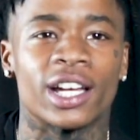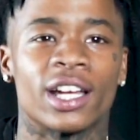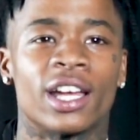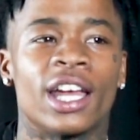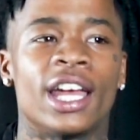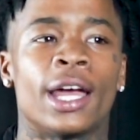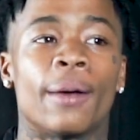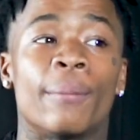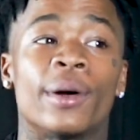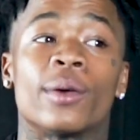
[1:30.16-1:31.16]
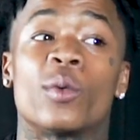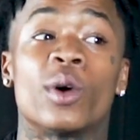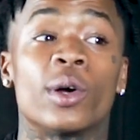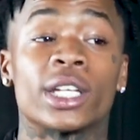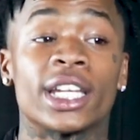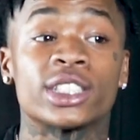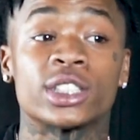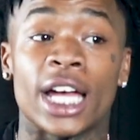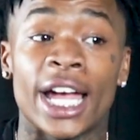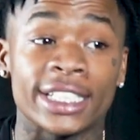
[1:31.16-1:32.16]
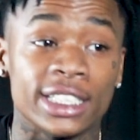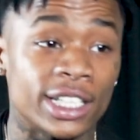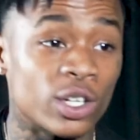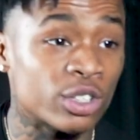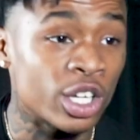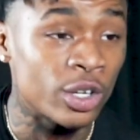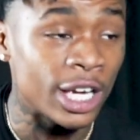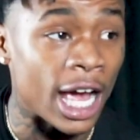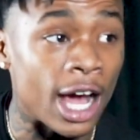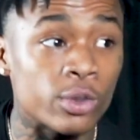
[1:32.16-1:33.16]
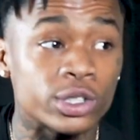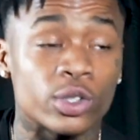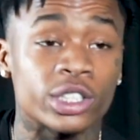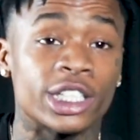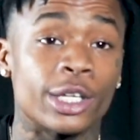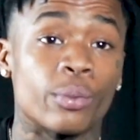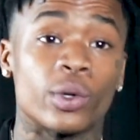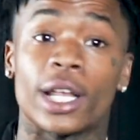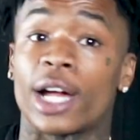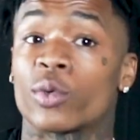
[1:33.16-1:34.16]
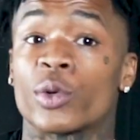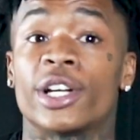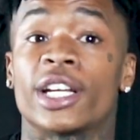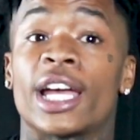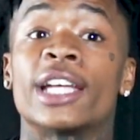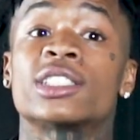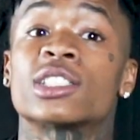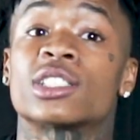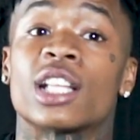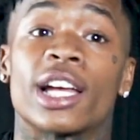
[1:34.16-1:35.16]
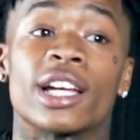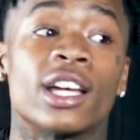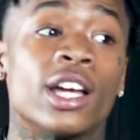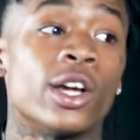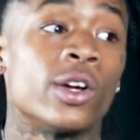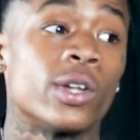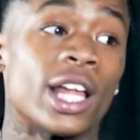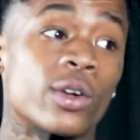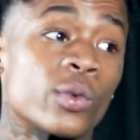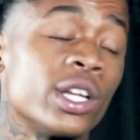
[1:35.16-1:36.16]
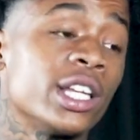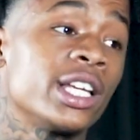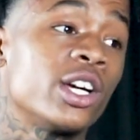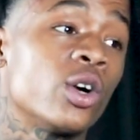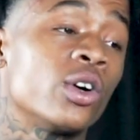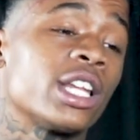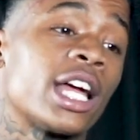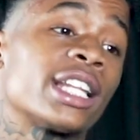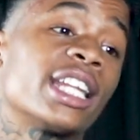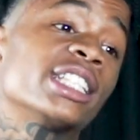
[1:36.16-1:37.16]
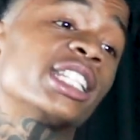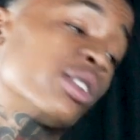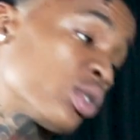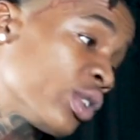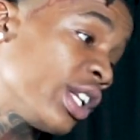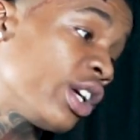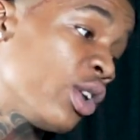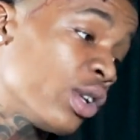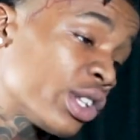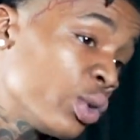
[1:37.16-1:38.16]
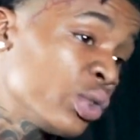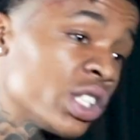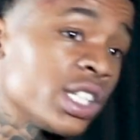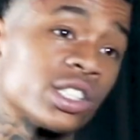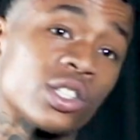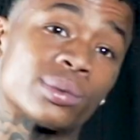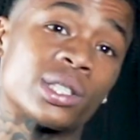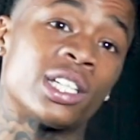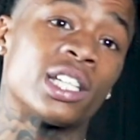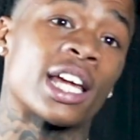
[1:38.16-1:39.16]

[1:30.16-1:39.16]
Like, but what niggas actually don't know, I was on the team with like real gangsters, like really going, like niggas that was really going through shit. See what I'm saying?